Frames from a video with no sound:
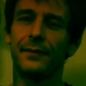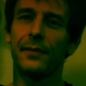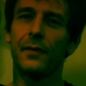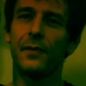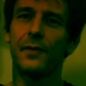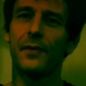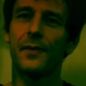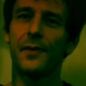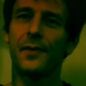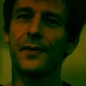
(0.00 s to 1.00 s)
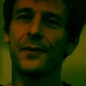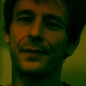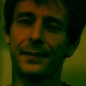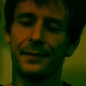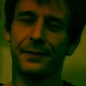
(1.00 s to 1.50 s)

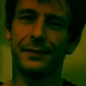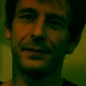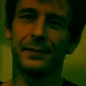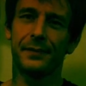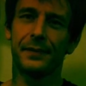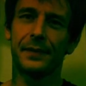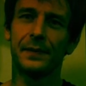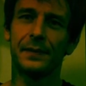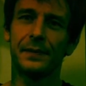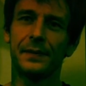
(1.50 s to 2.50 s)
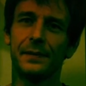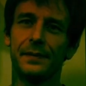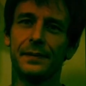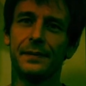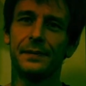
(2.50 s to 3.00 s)

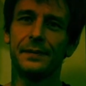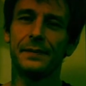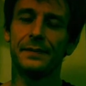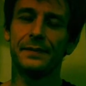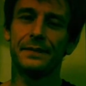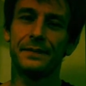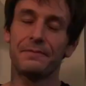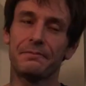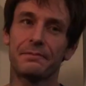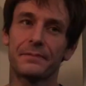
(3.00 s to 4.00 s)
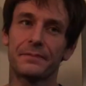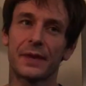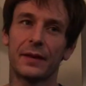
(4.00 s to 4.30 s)
Nothing is said.